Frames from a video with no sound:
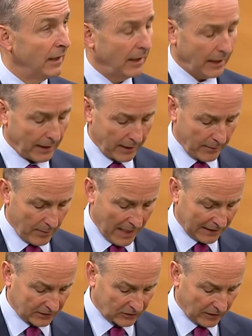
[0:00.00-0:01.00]
Um,
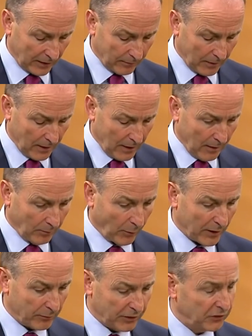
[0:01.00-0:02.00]
and um,
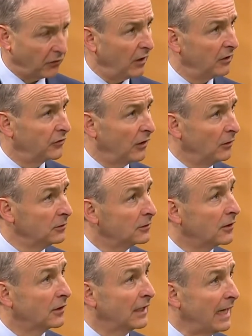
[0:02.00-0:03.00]
but when a bridge falls
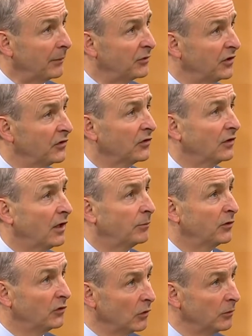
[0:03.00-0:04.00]
down or collapses, I
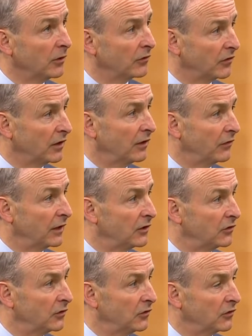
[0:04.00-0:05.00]
presume there are
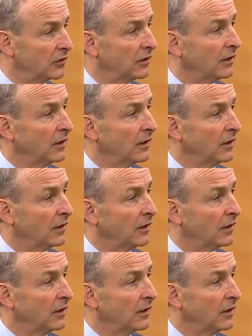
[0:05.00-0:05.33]
significant issues